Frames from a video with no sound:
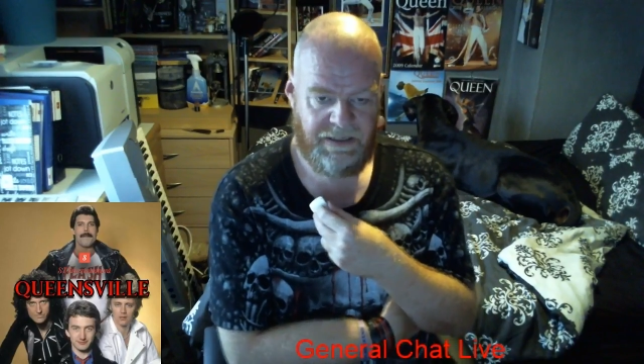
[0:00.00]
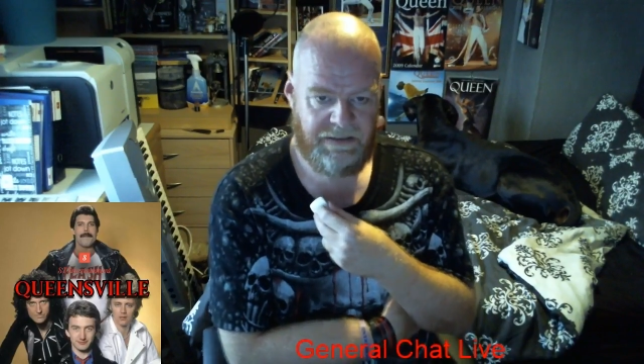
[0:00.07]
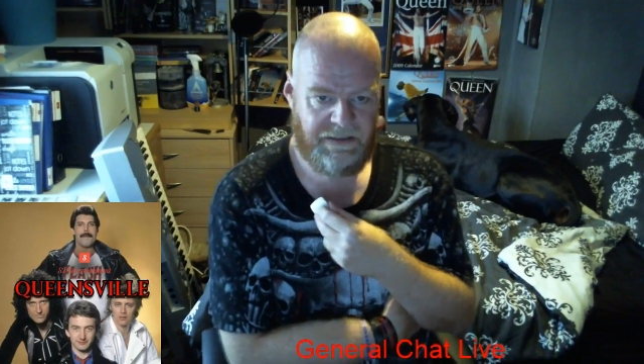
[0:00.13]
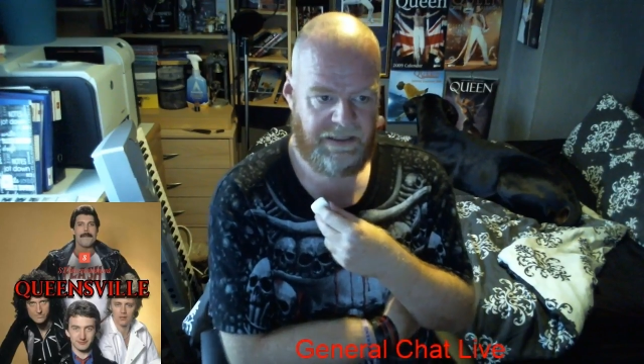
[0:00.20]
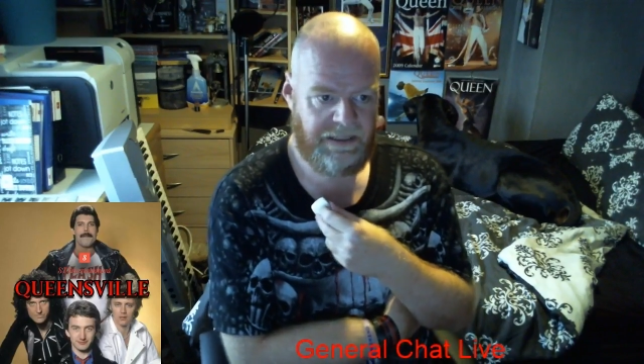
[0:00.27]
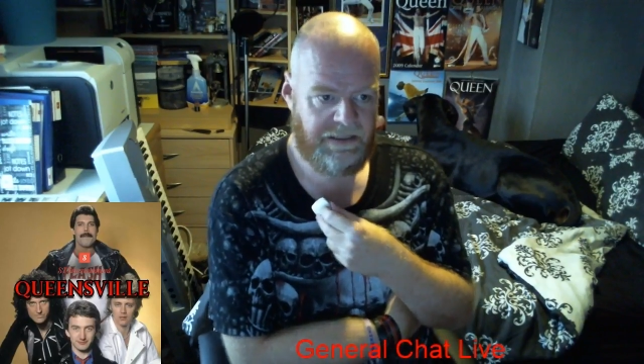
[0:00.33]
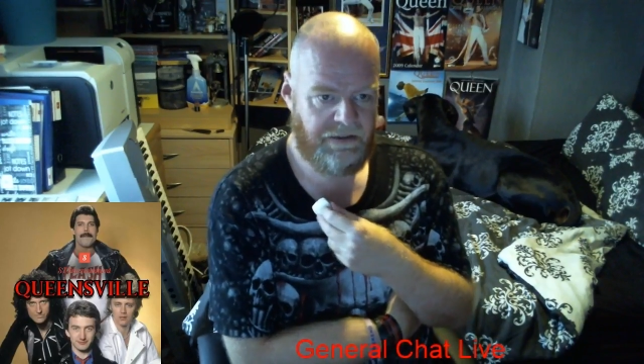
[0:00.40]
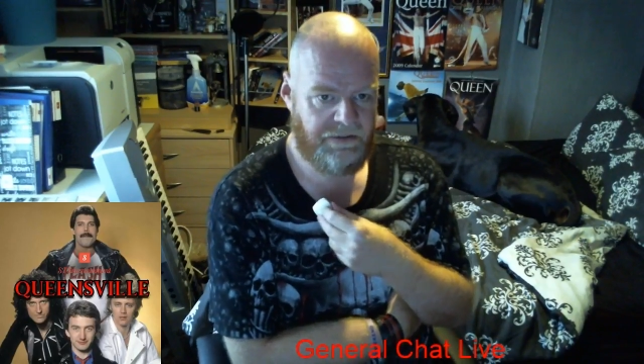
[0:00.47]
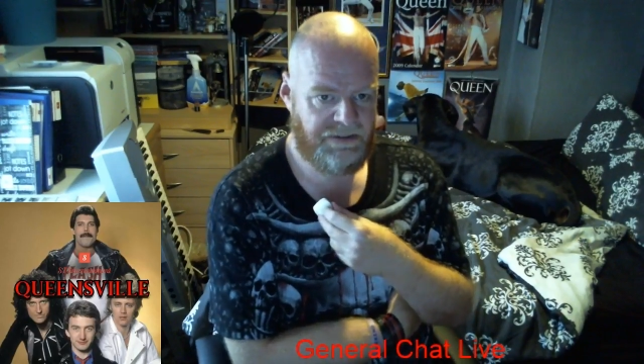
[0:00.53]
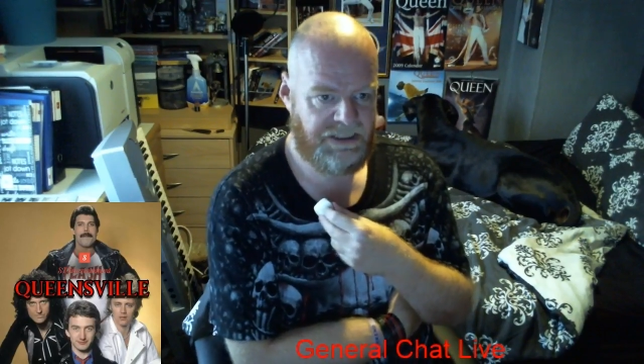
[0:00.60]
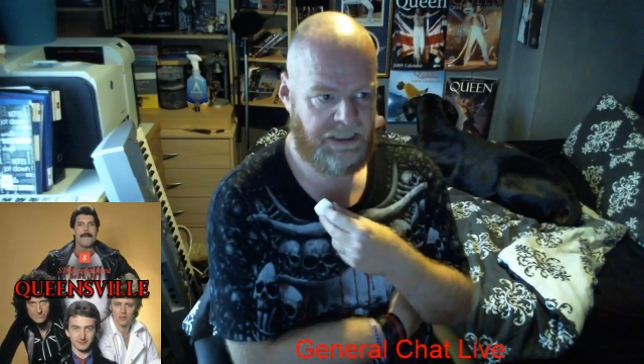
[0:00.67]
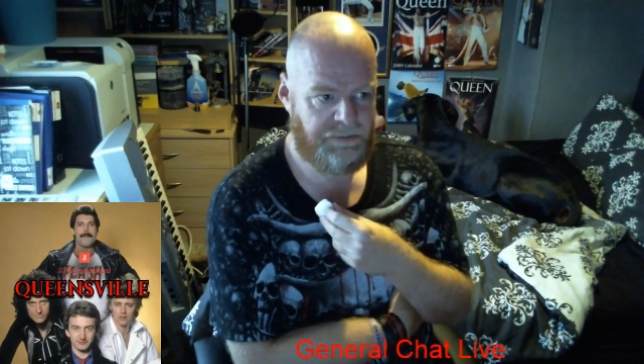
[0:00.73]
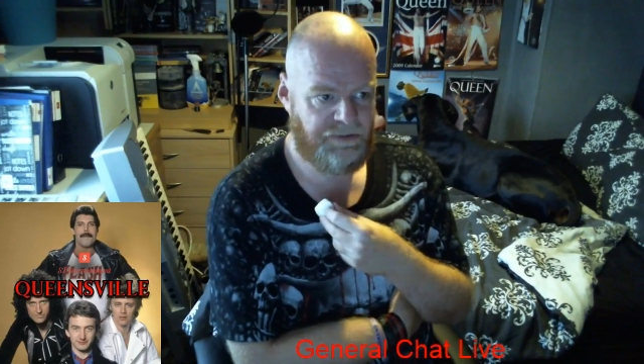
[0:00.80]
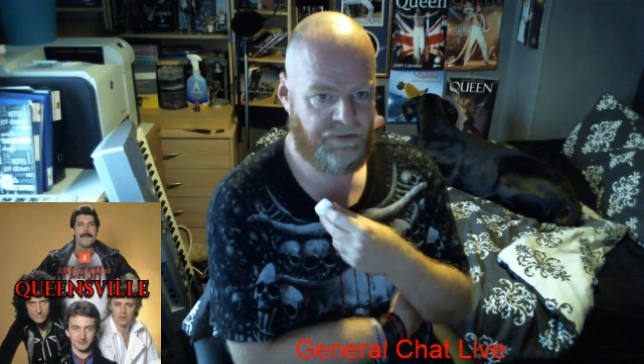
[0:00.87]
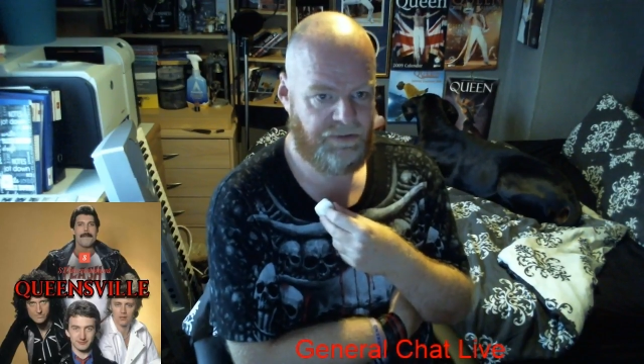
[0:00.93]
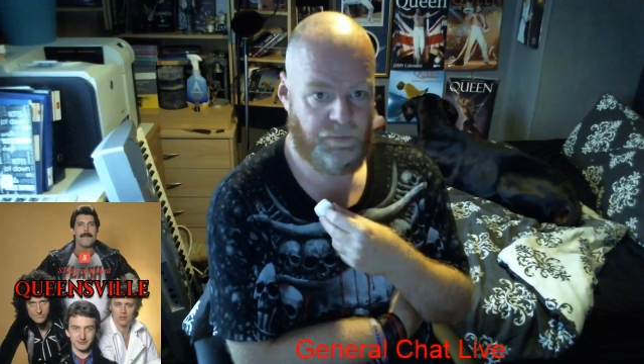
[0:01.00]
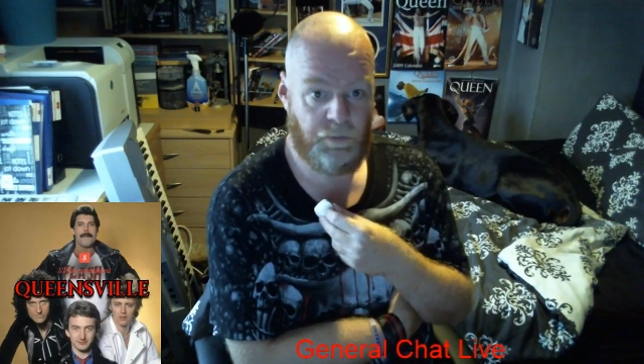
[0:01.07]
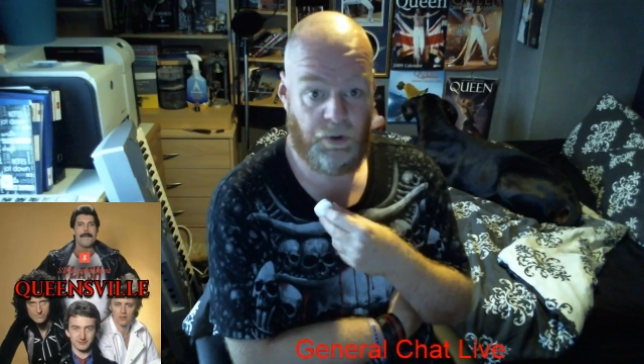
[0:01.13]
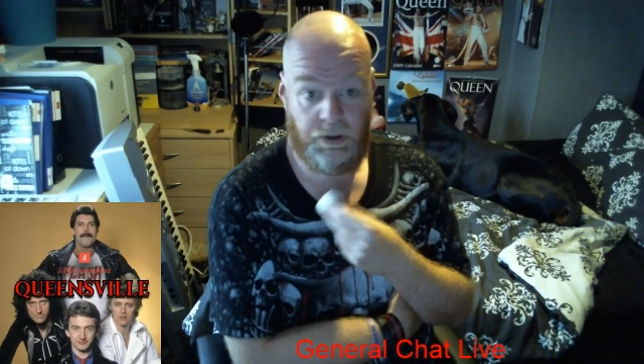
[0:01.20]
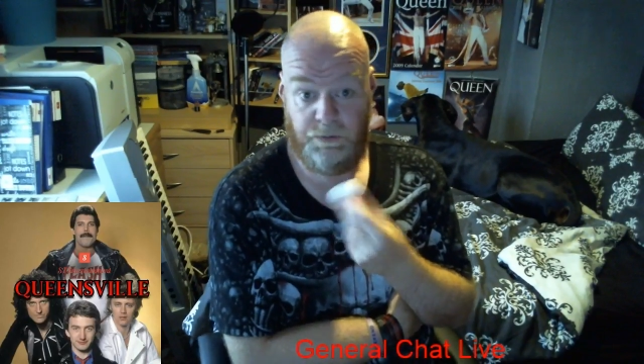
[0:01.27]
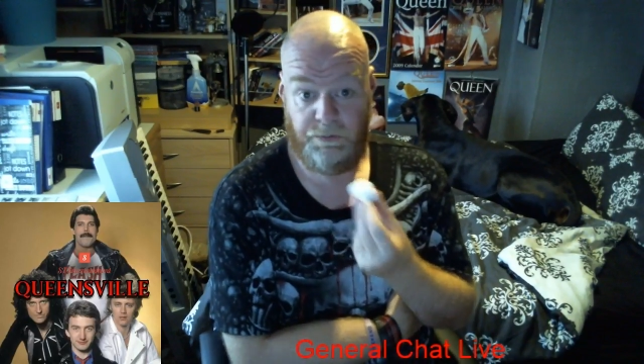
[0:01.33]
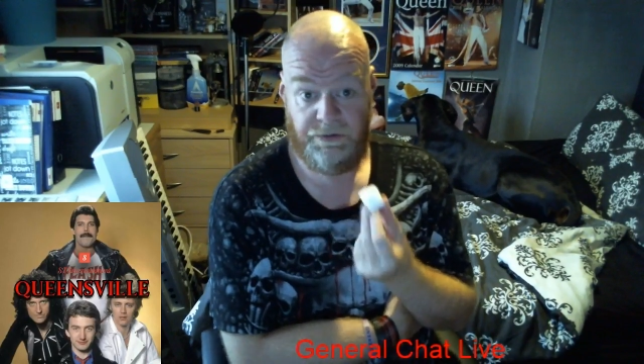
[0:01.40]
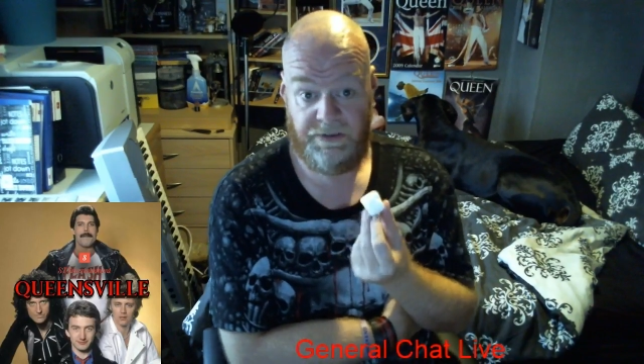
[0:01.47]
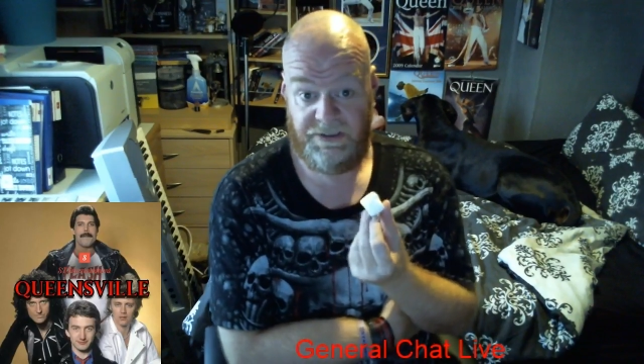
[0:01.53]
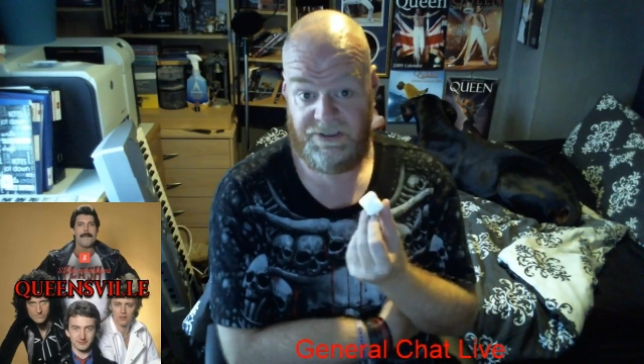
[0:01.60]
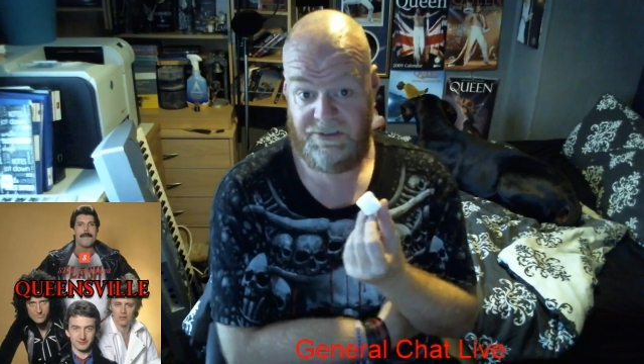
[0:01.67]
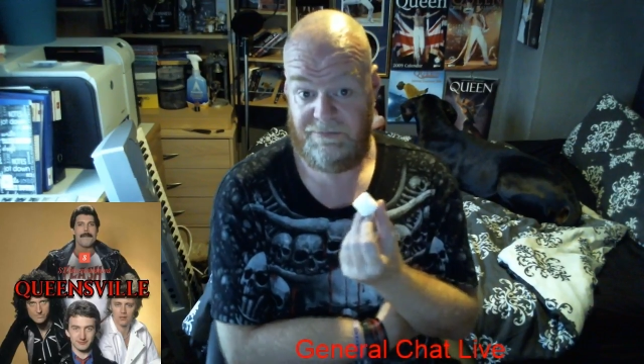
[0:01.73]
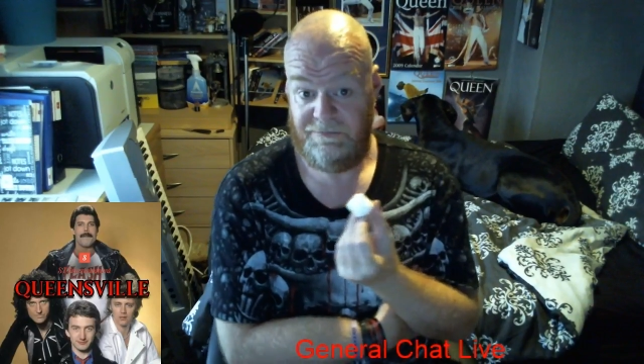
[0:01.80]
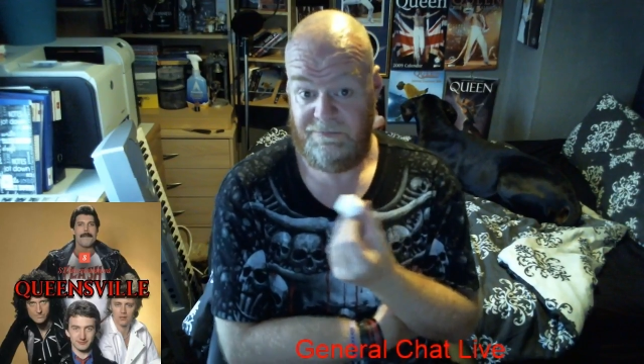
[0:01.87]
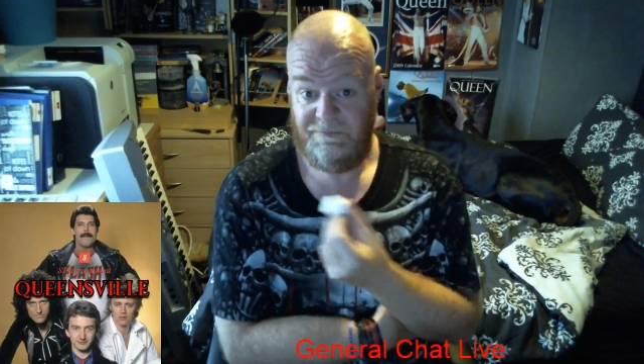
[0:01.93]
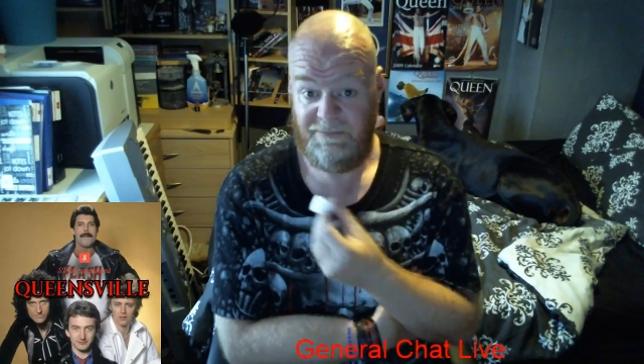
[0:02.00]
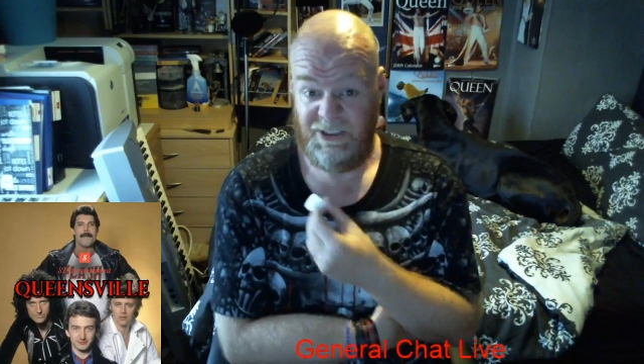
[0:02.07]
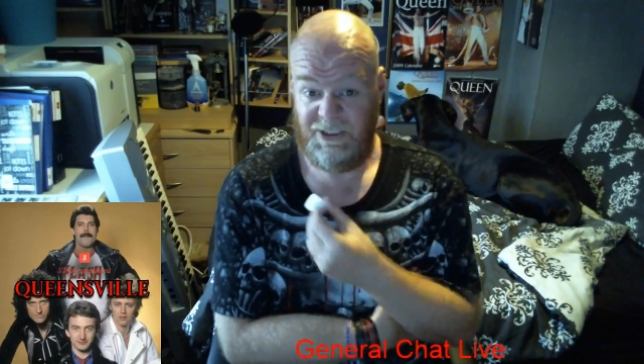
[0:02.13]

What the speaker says: They got tapes from Warner Brothers. They